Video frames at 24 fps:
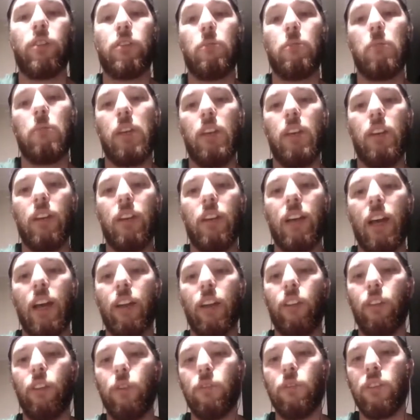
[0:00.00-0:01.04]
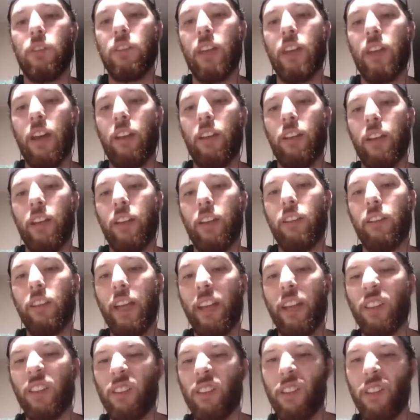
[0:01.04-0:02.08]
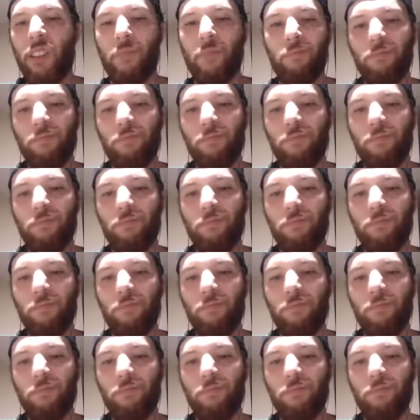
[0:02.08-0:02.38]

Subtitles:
to me, it kind of loses that like legacy